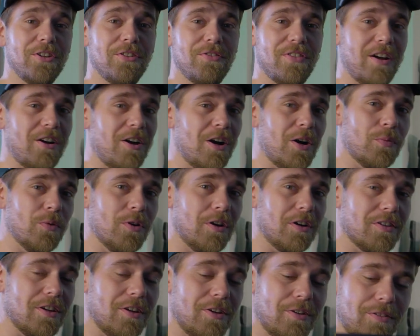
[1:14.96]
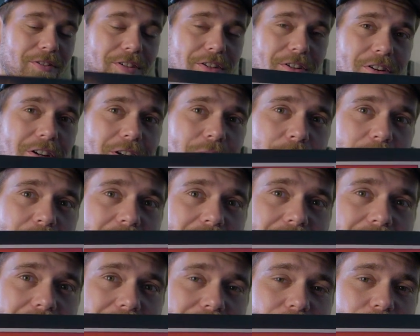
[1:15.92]
love that artwork though, you gotta admit,
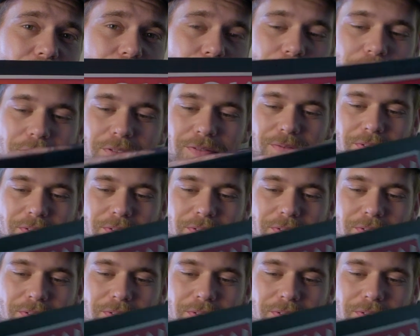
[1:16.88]
that is cool.